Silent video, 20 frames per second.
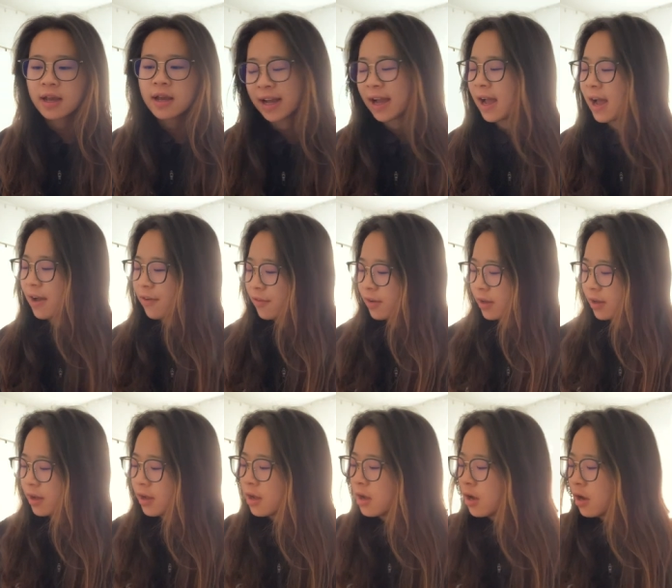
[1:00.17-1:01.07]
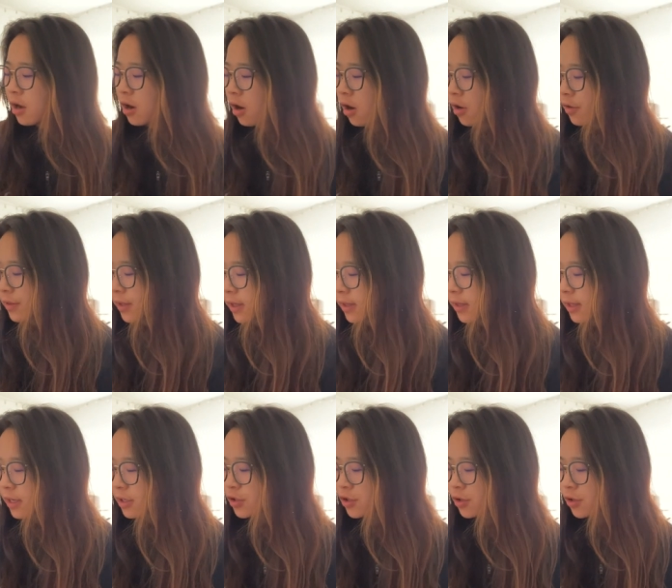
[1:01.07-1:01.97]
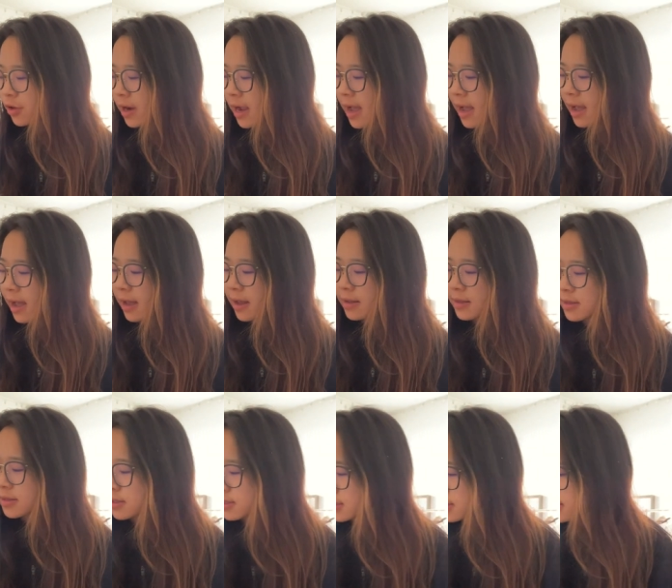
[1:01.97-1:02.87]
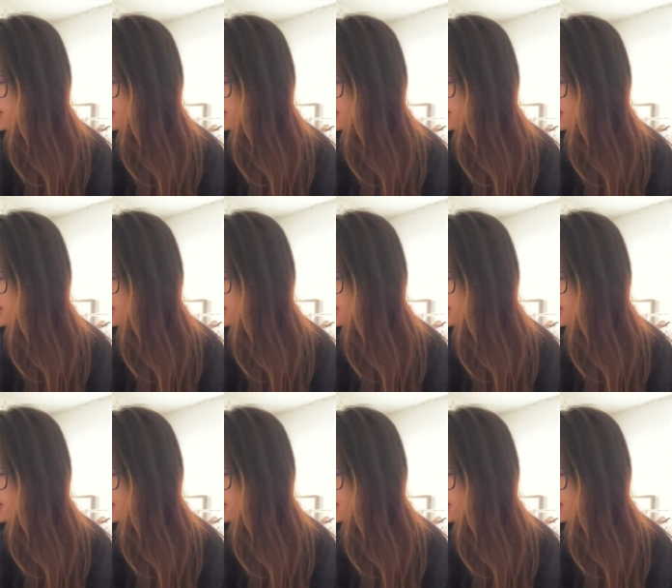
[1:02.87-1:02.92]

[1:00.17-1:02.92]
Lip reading: I have a online lecture at